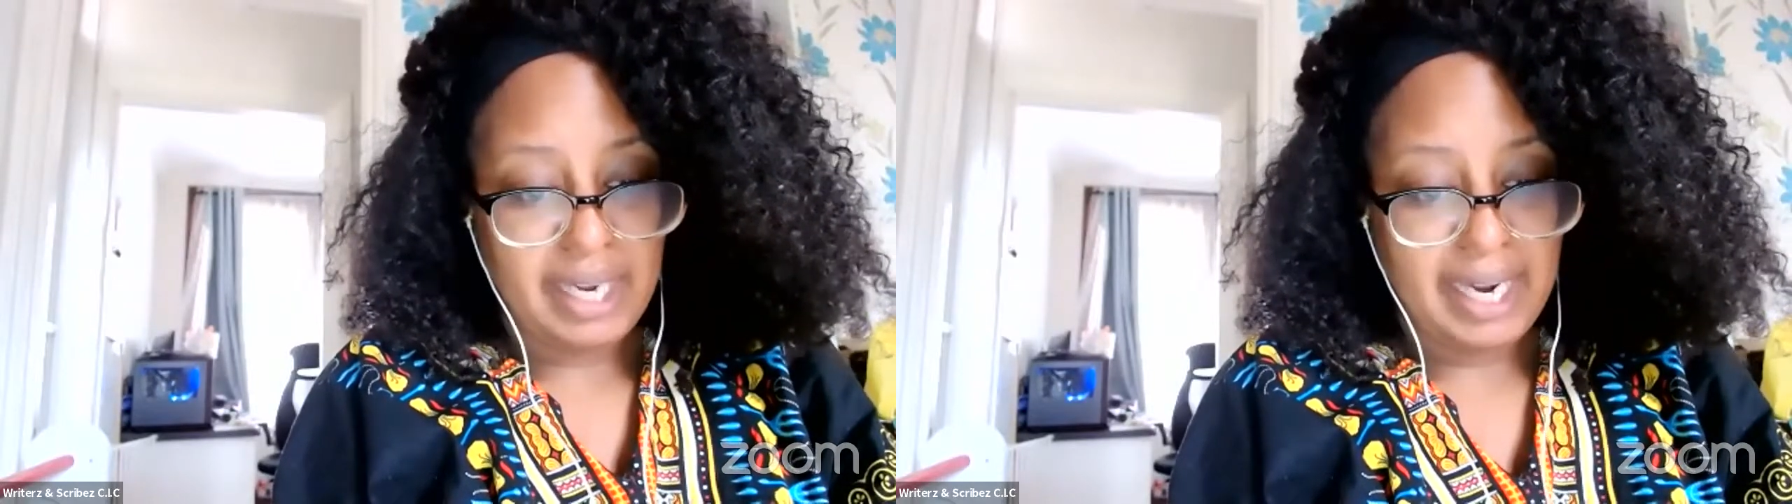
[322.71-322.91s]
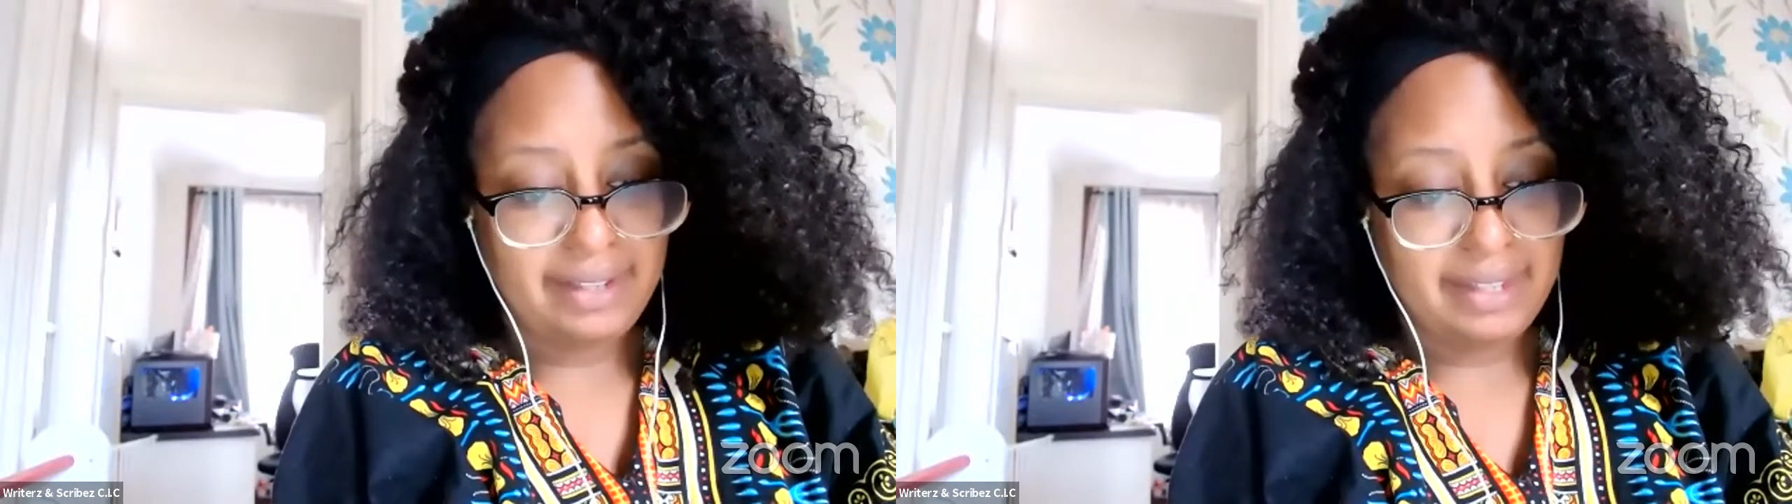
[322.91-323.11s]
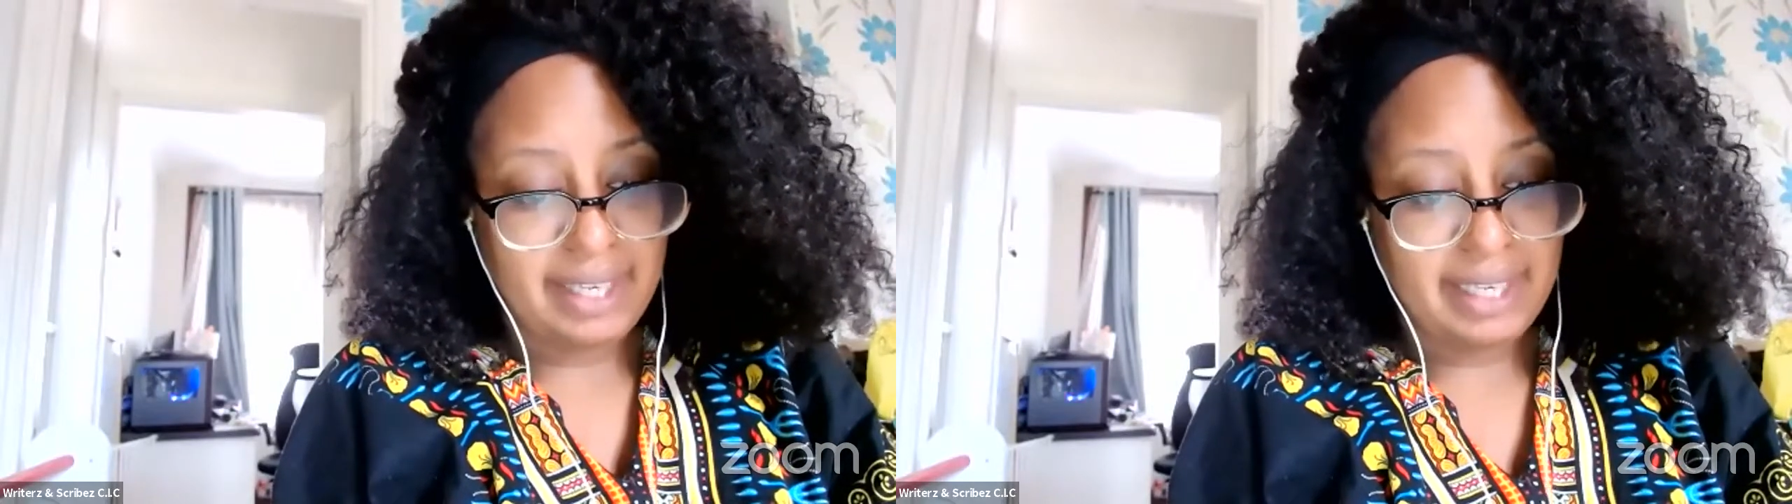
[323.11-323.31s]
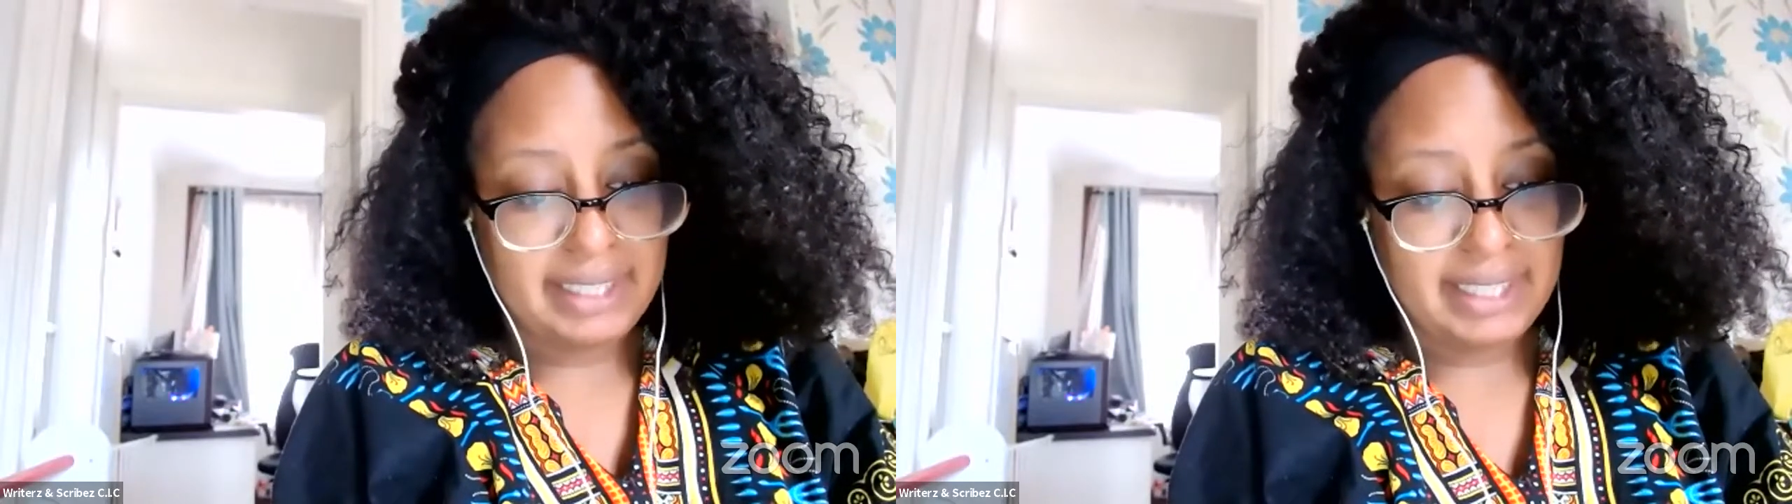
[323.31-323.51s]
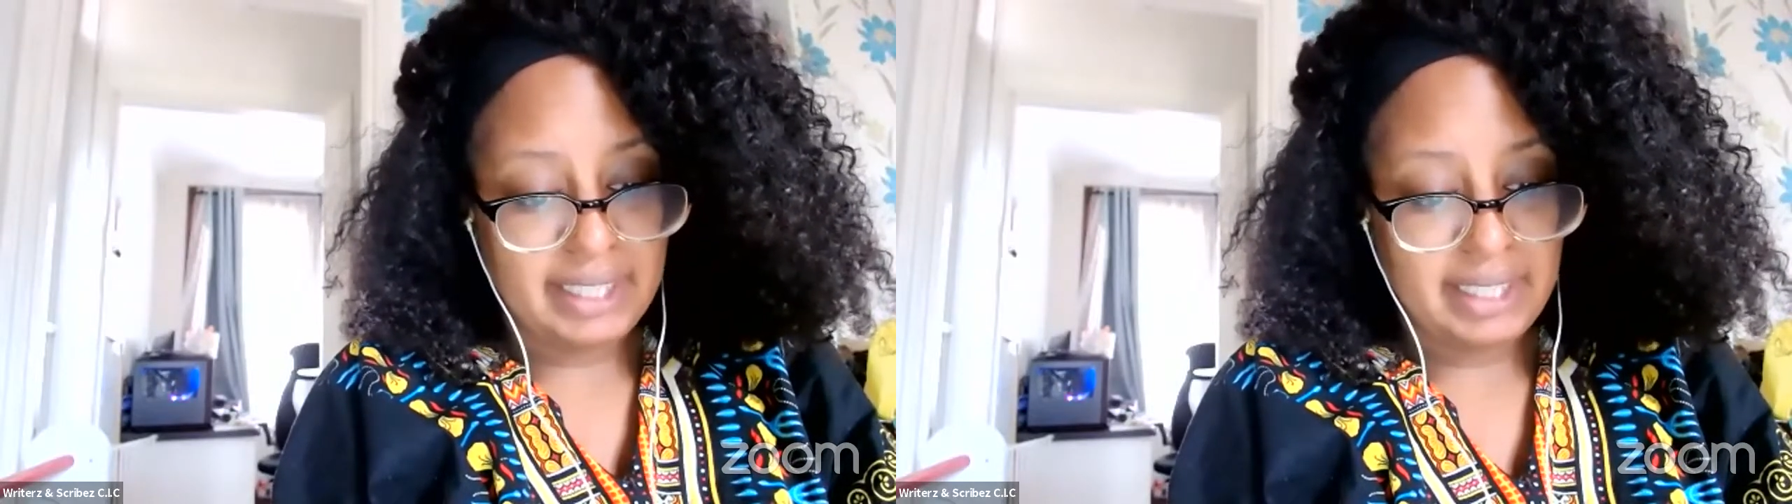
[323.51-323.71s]
and then I
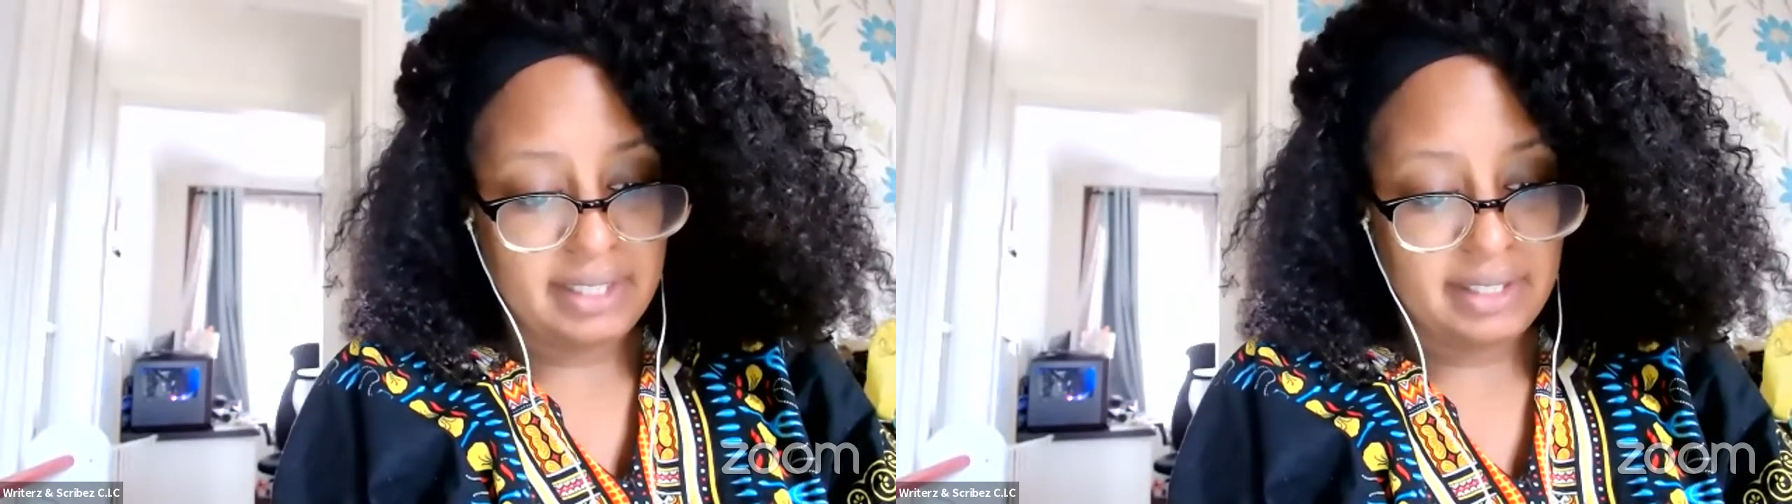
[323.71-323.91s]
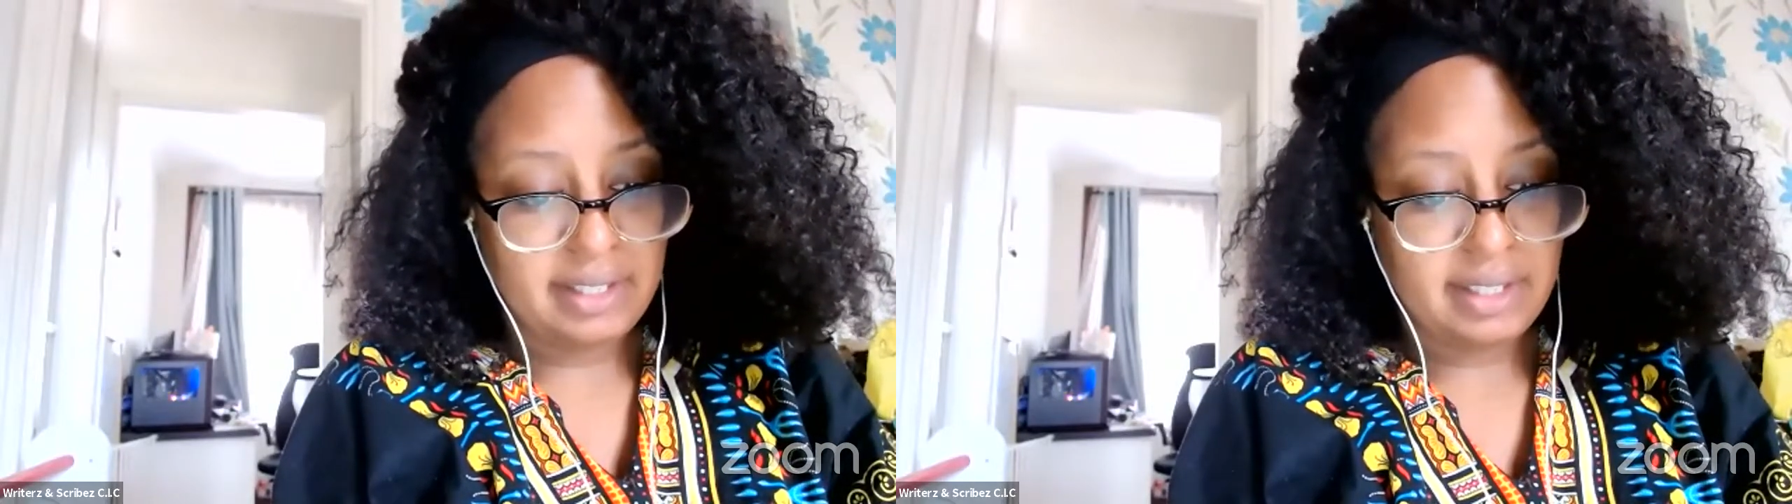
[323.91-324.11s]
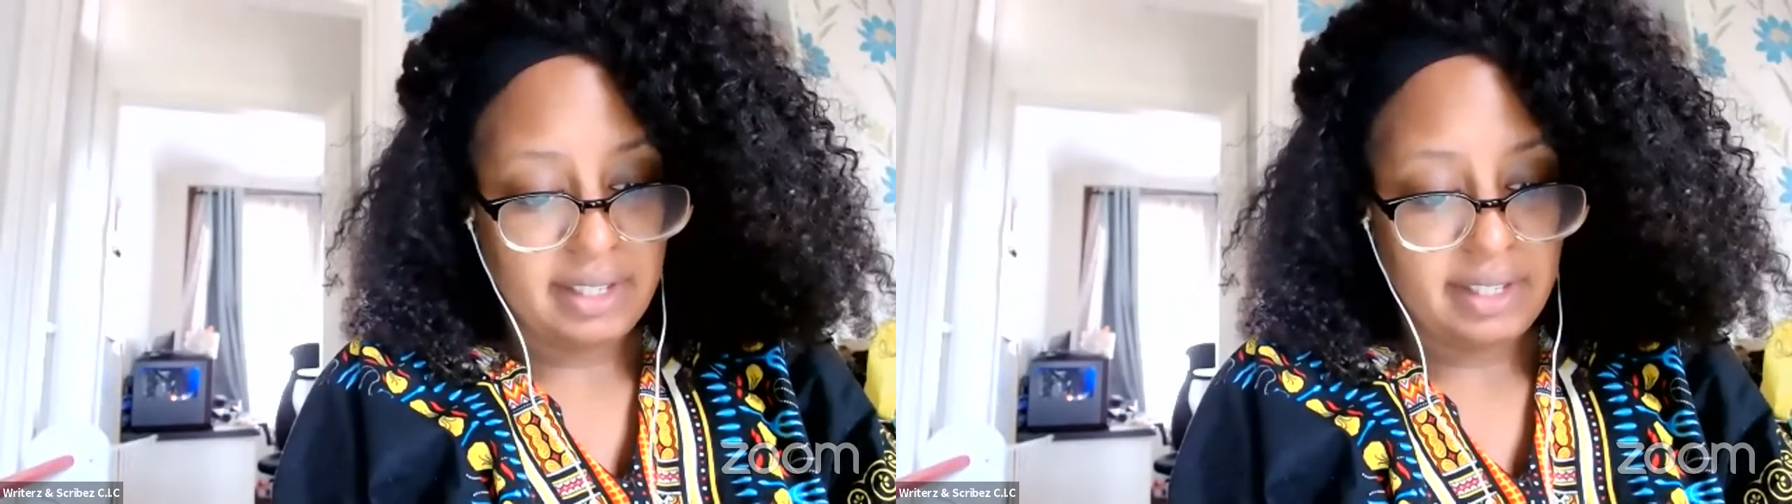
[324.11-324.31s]
didn't.